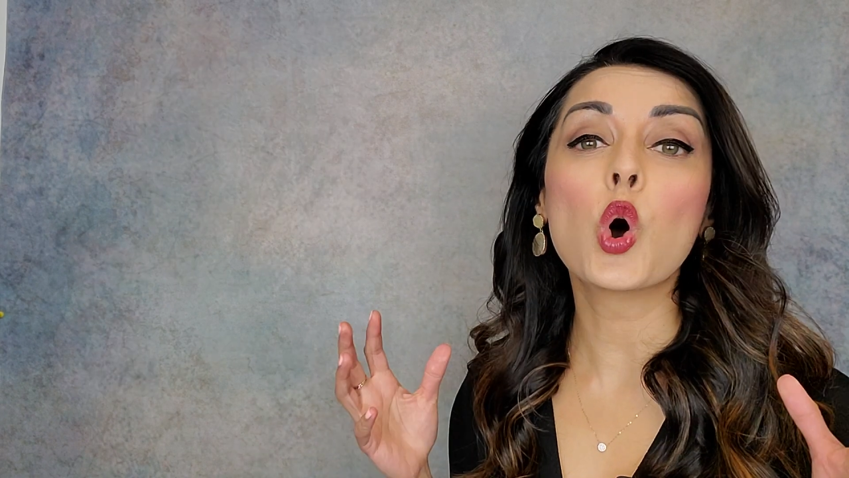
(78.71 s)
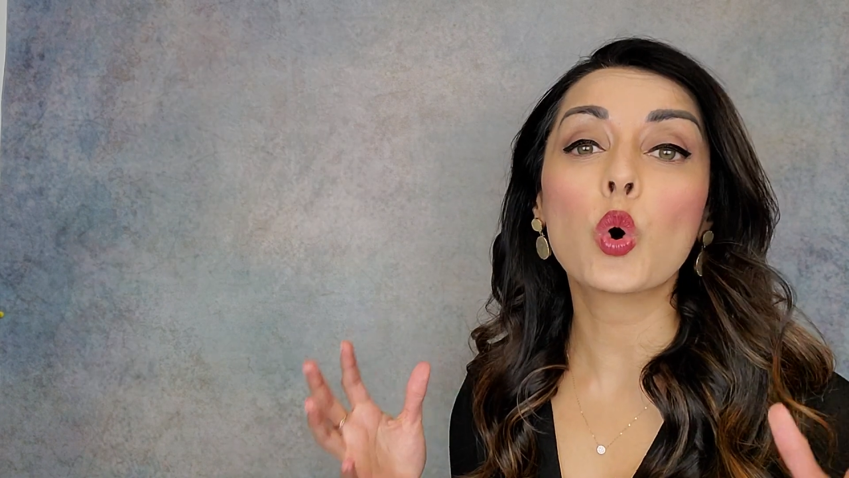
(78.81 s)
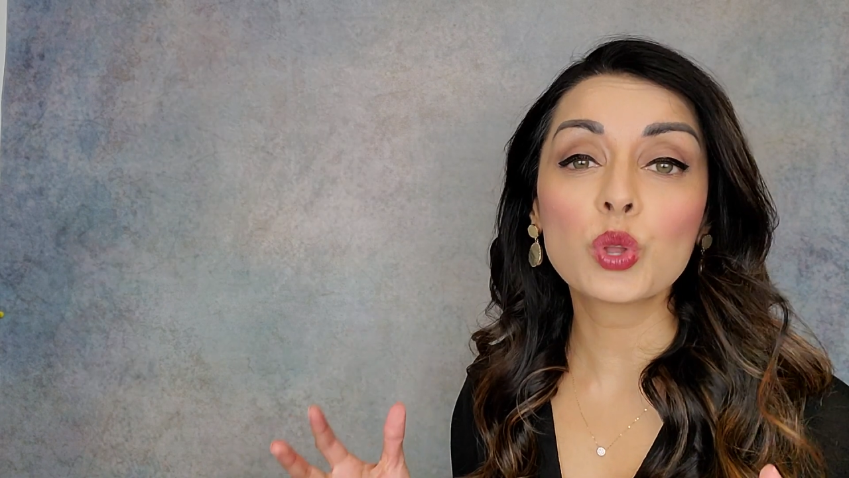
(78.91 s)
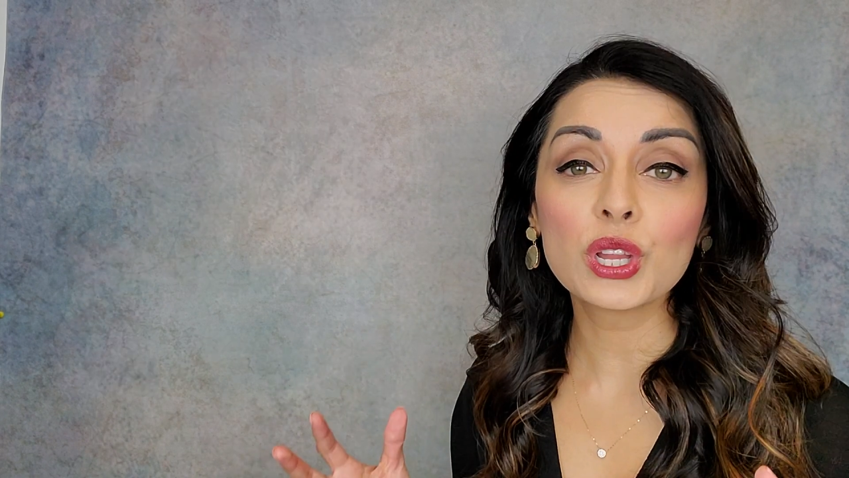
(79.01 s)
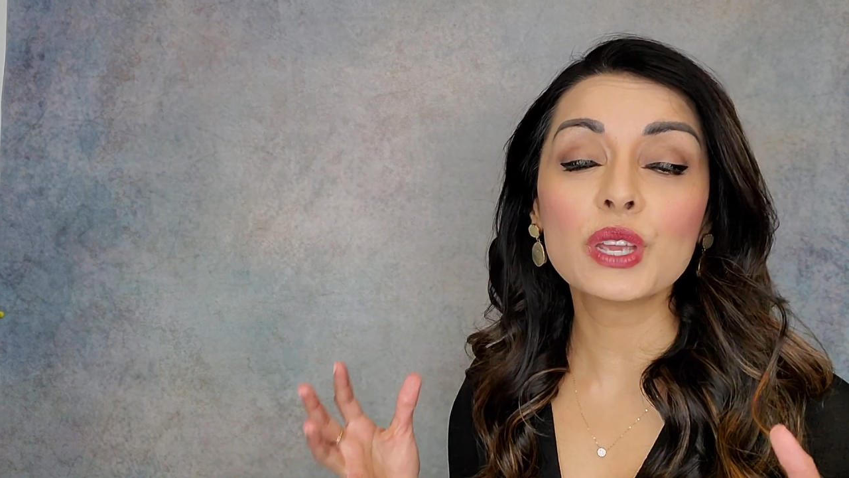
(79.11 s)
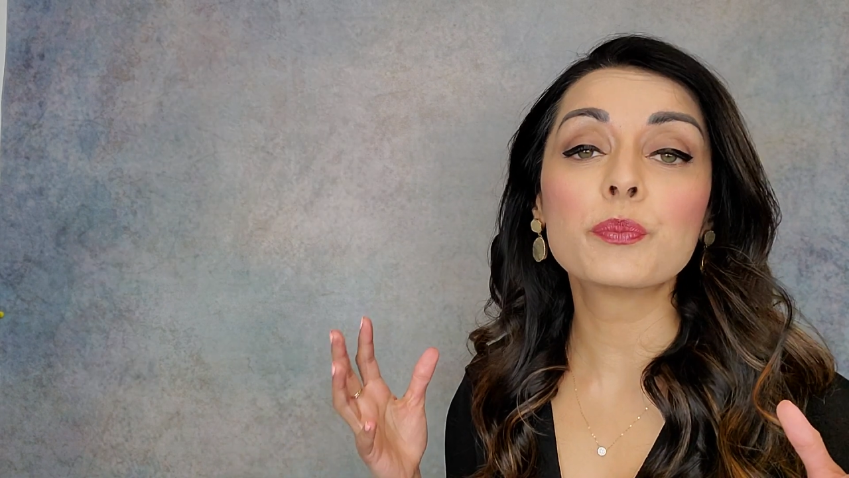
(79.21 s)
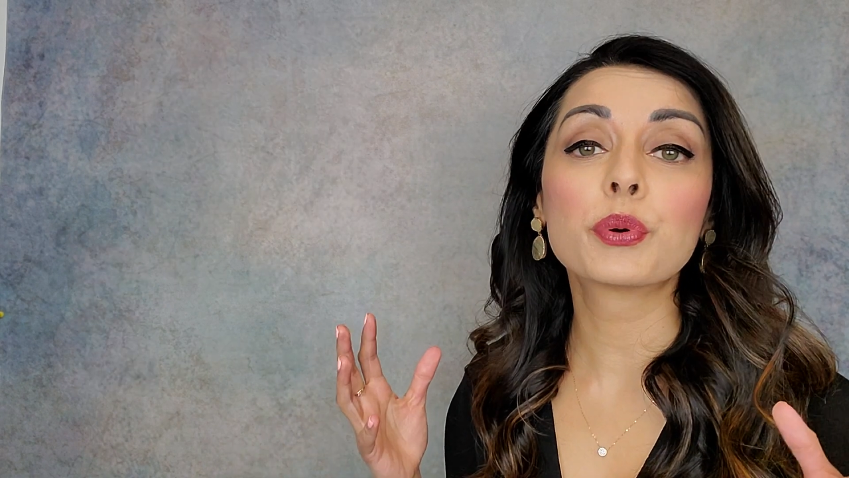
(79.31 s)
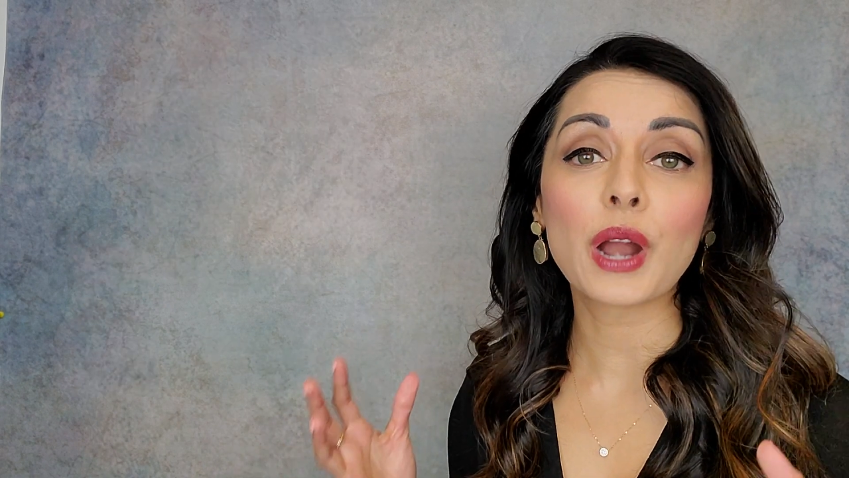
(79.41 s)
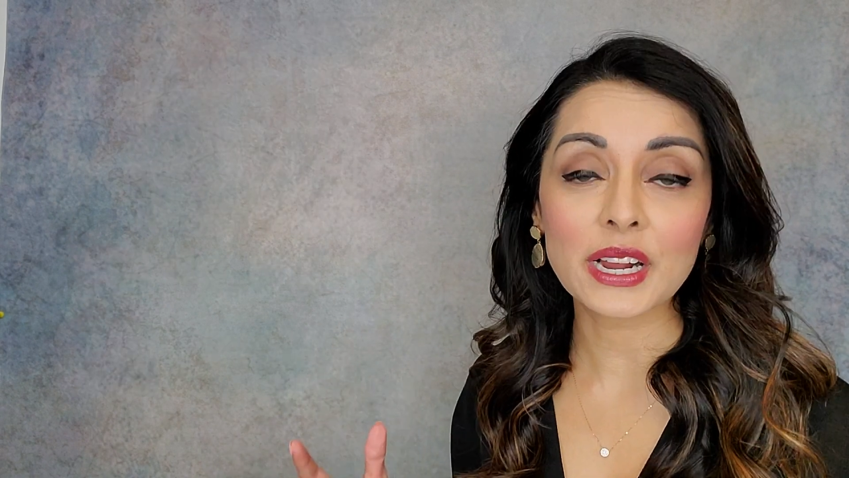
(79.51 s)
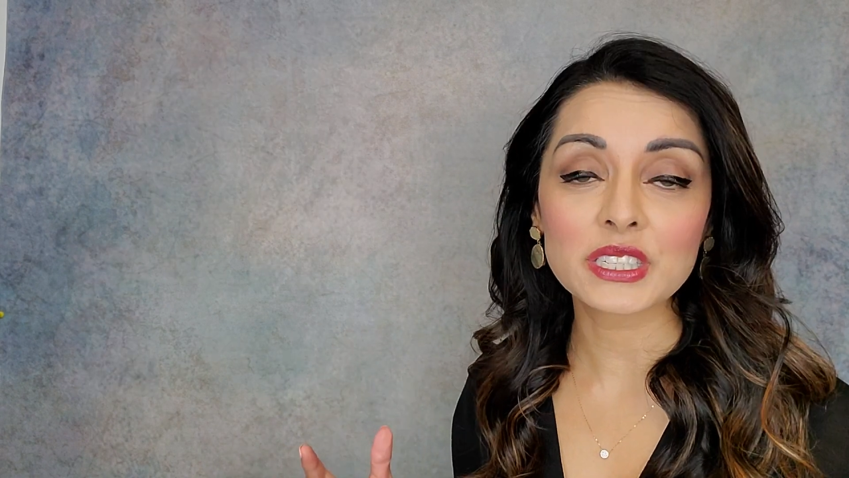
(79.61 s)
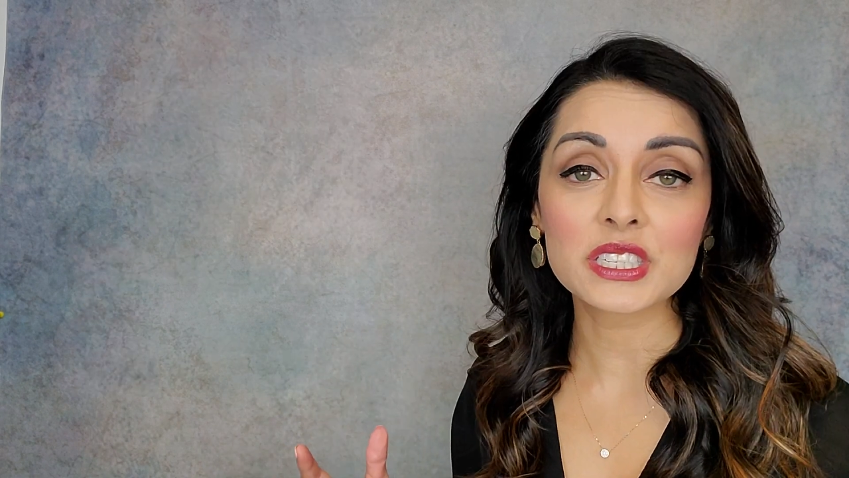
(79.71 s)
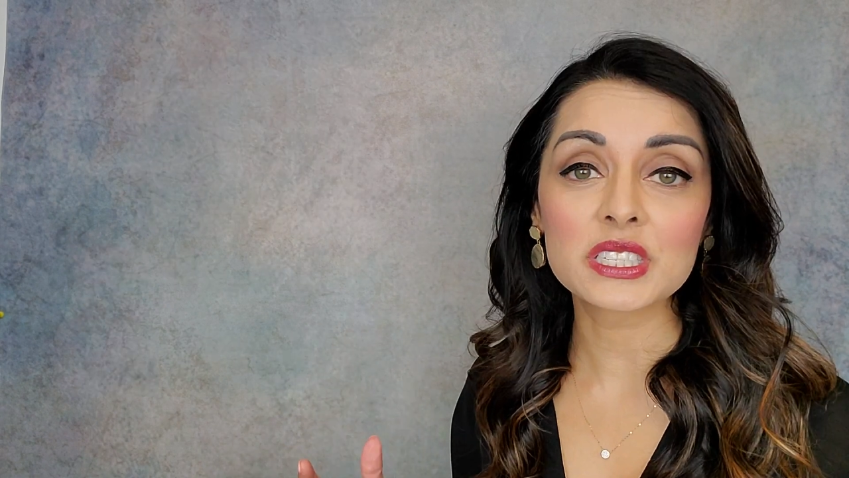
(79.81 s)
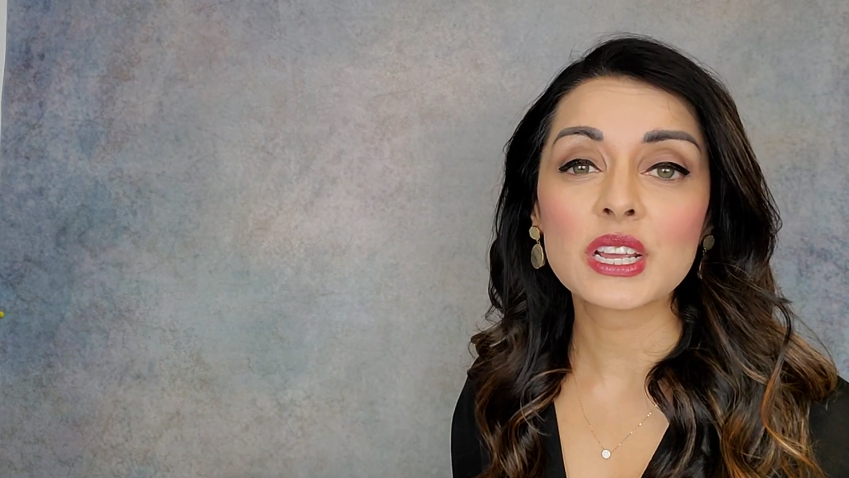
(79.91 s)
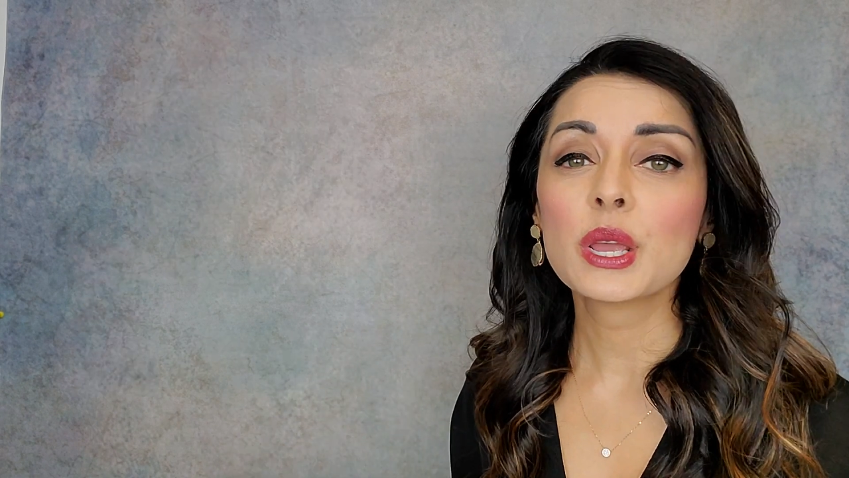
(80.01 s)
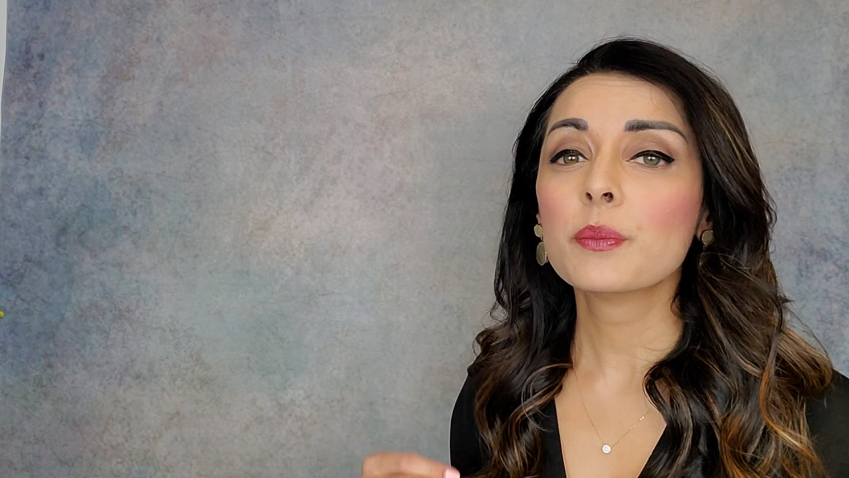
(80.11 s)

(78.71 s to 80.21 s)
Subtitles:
only practice,